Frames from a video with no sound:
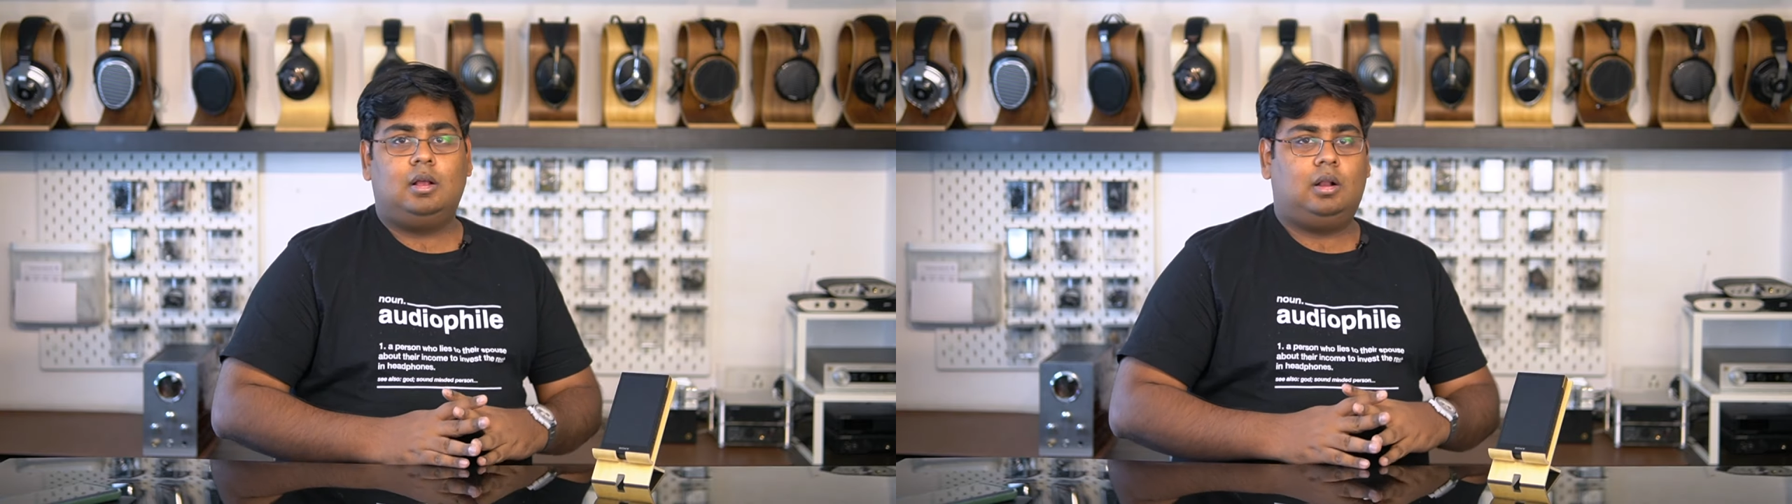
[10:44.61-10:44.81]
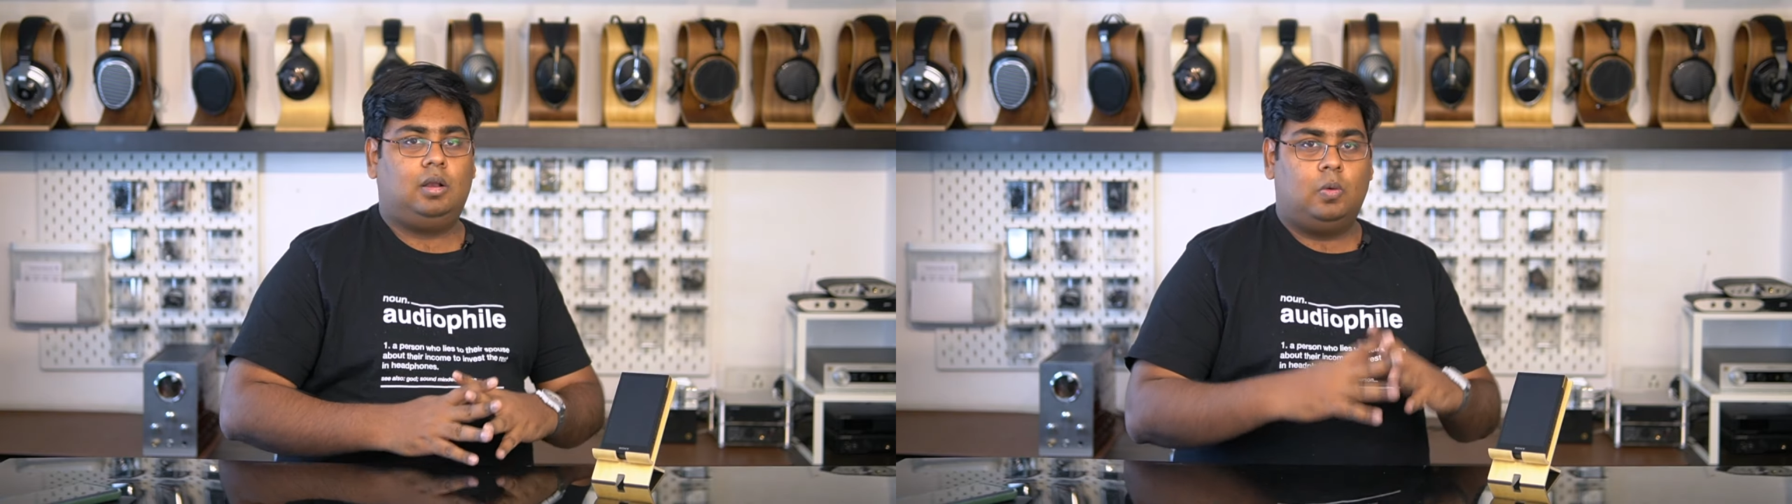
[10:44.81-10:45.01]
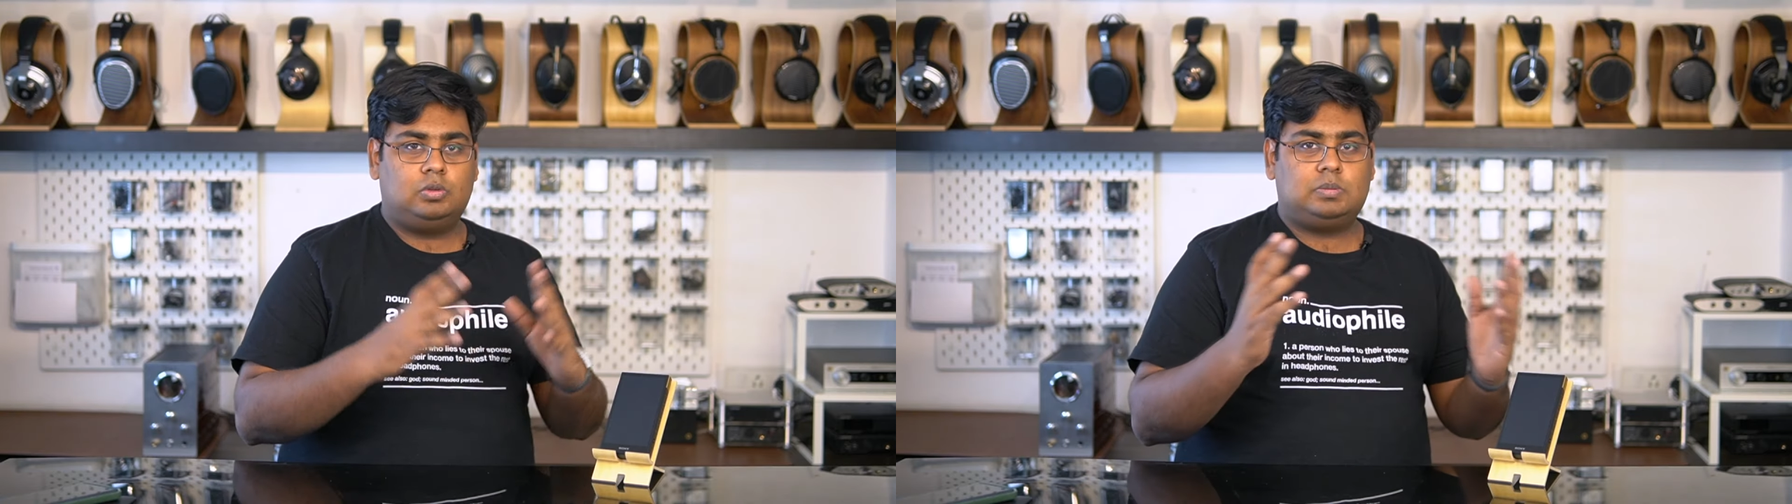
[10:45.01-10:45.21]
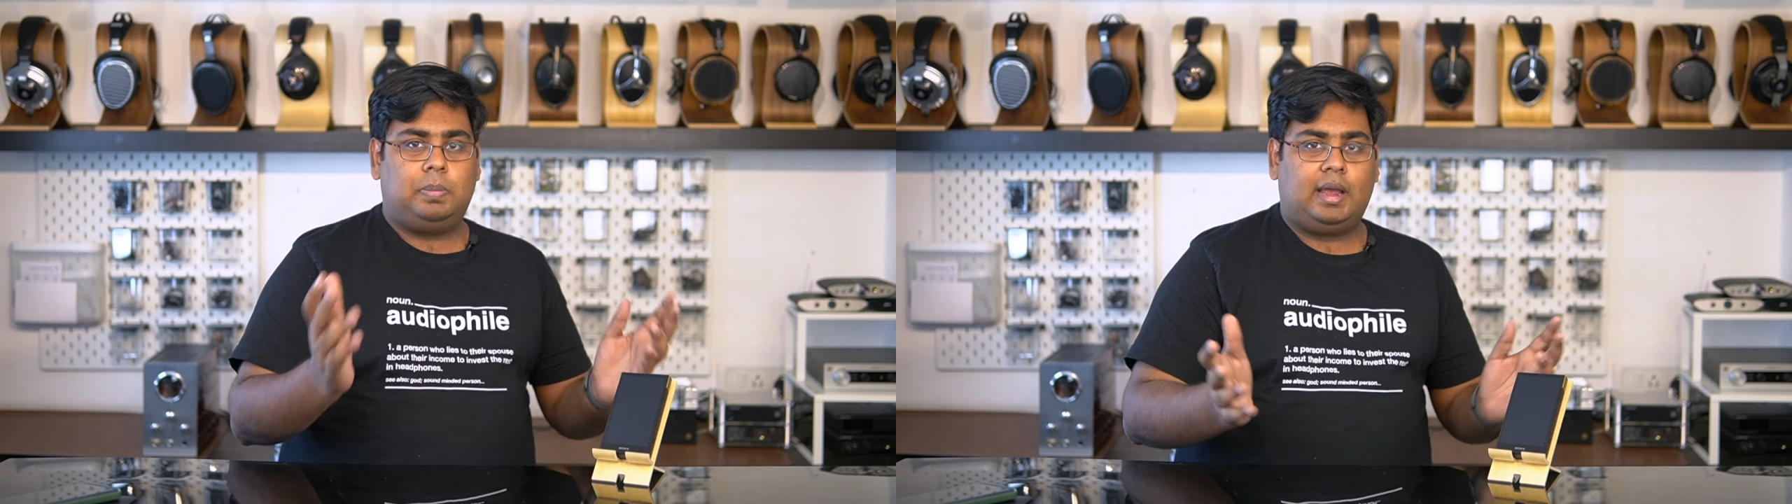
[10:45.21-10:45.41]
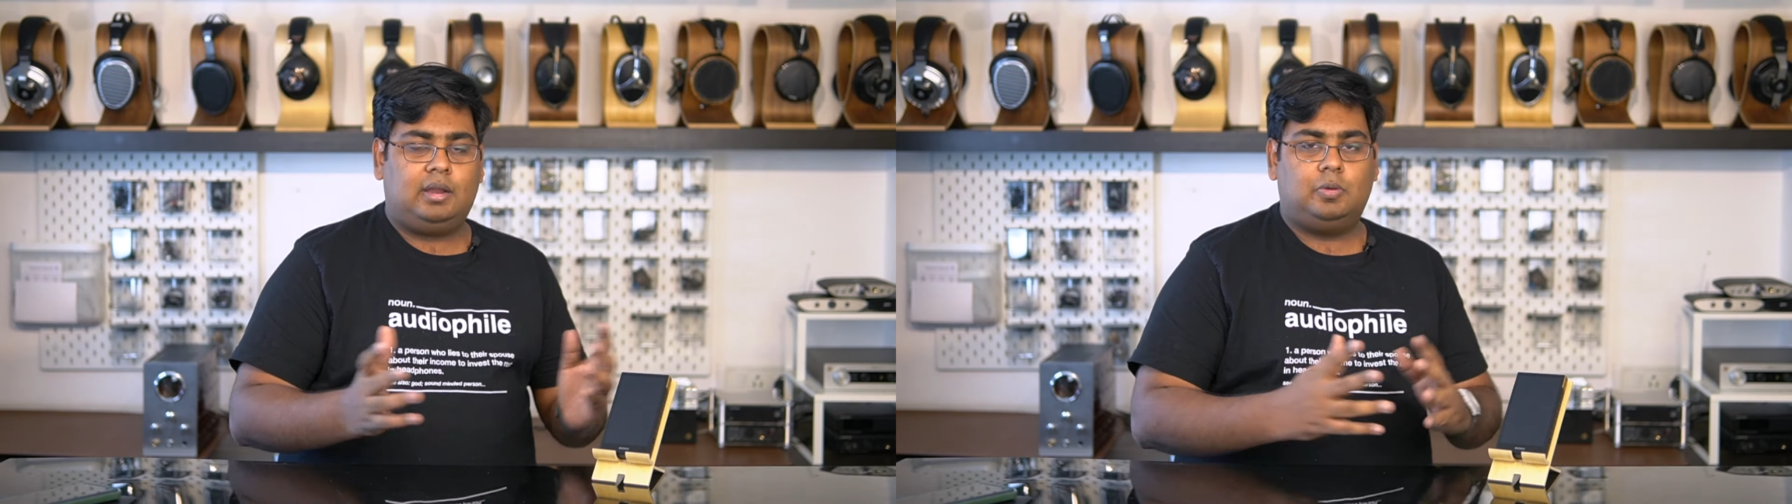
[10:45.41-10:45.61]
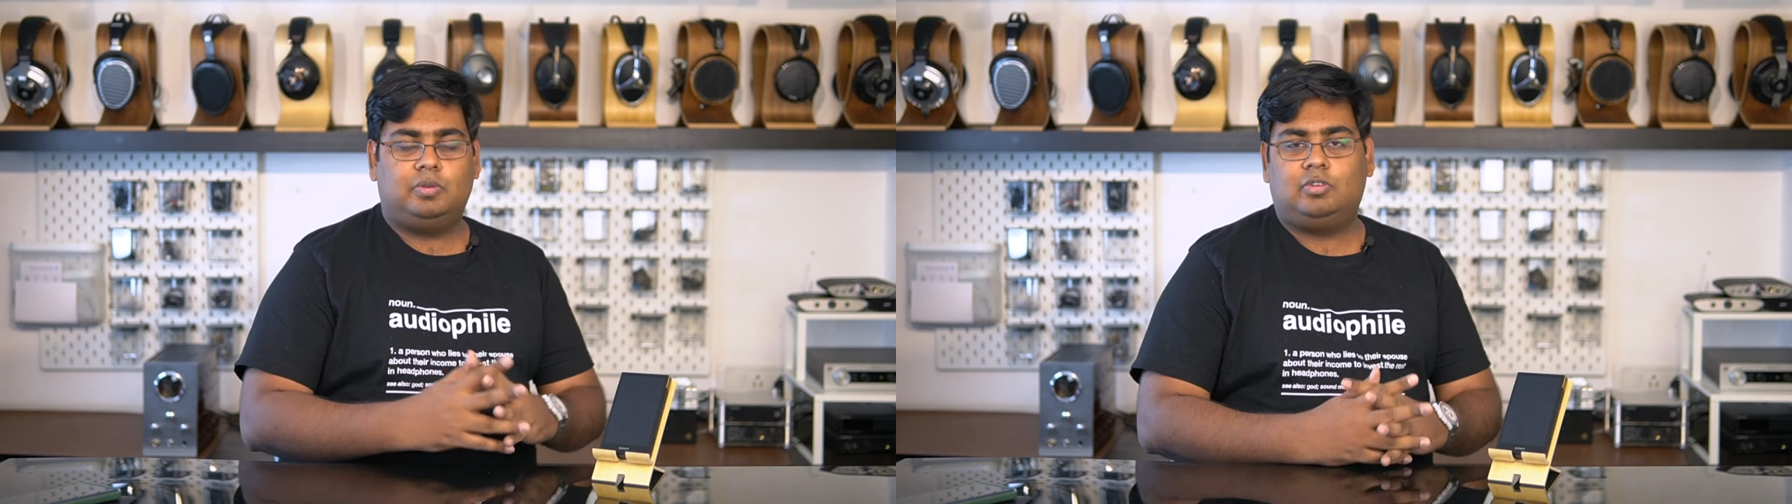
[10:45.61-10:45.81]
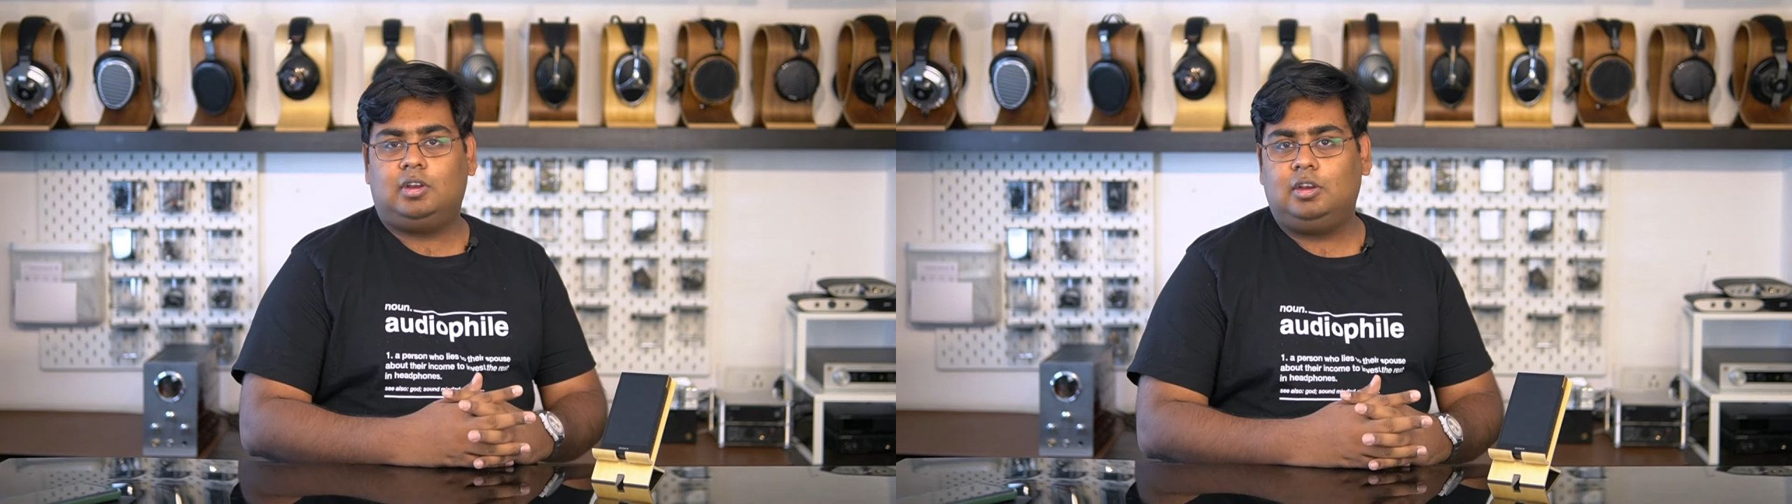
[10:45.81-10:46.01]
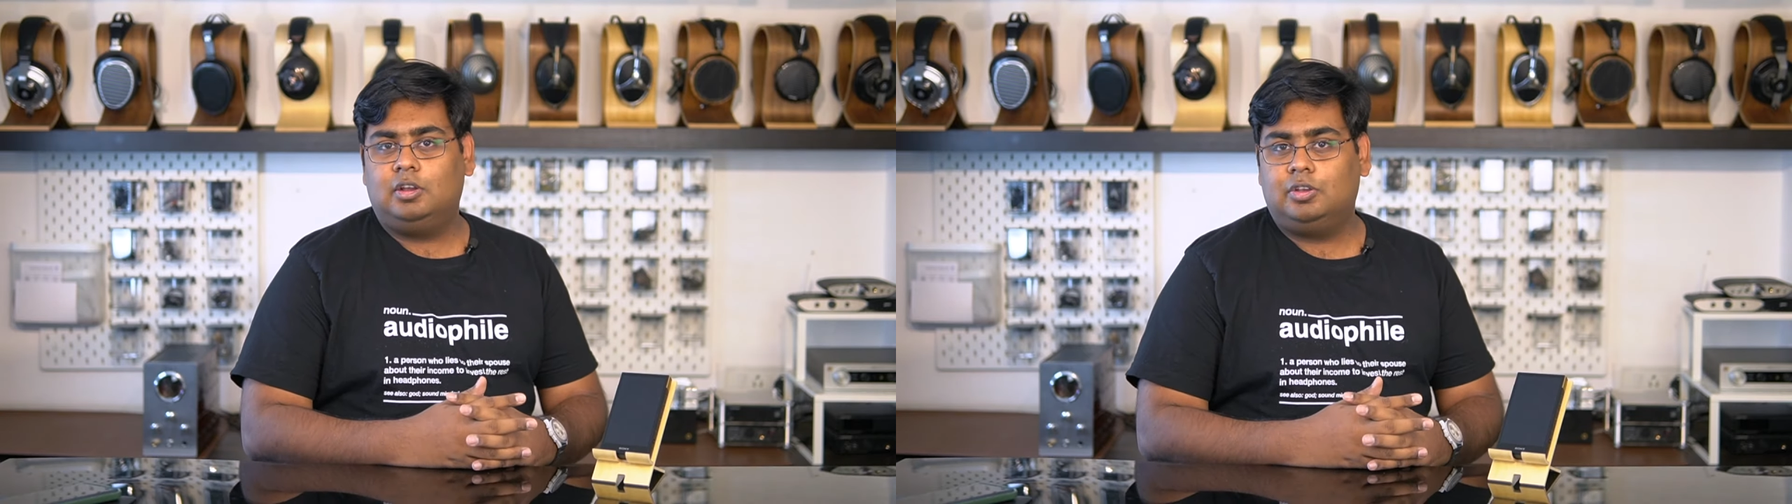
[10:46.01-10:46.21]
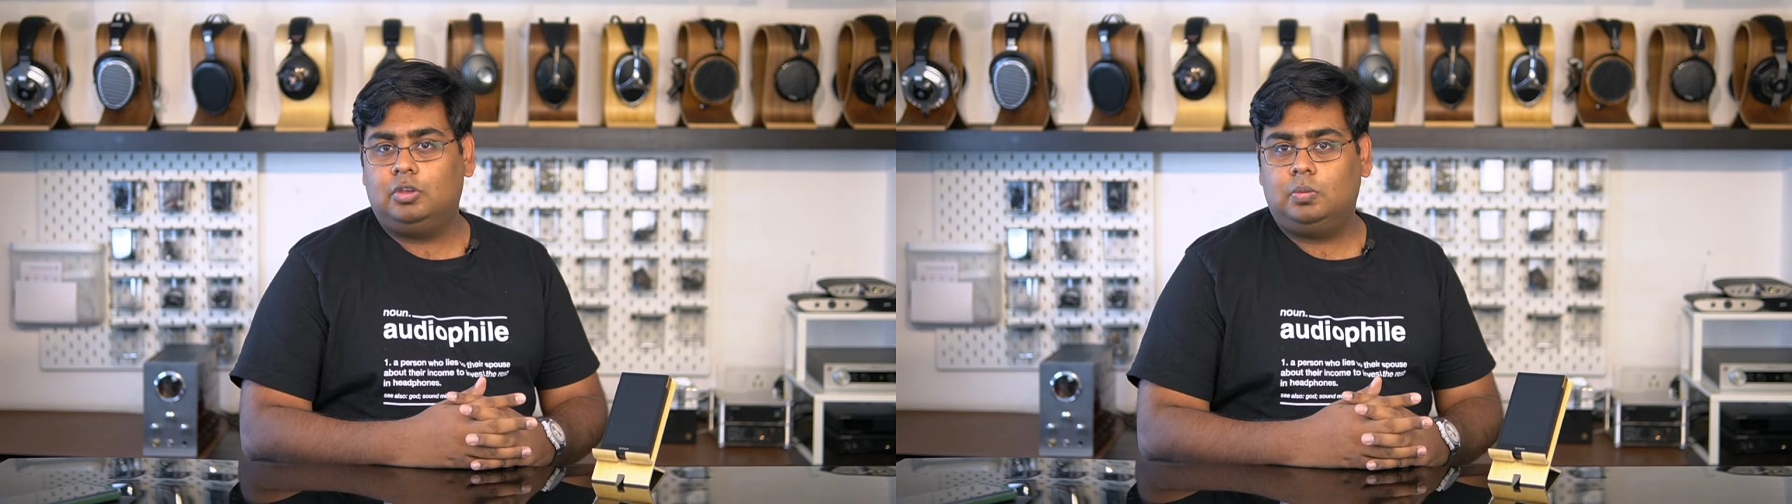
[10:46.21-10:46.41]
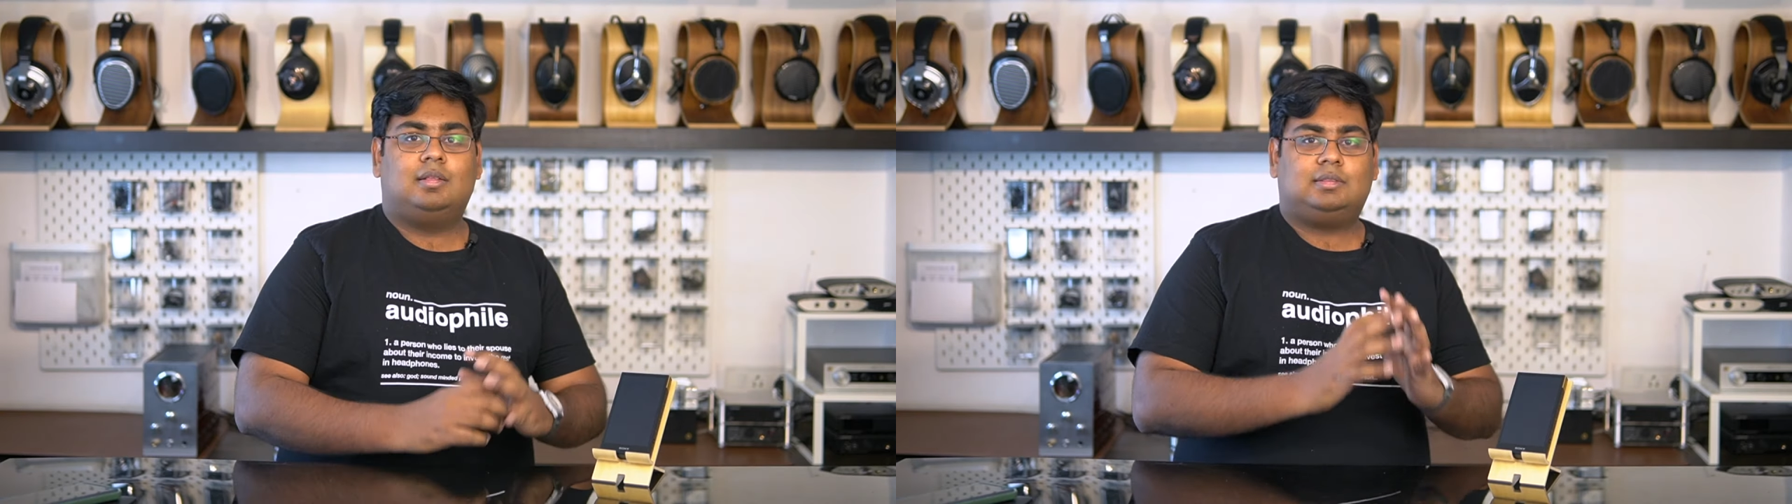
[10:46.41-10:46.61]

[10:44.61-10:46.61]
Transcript: close by to a city near you.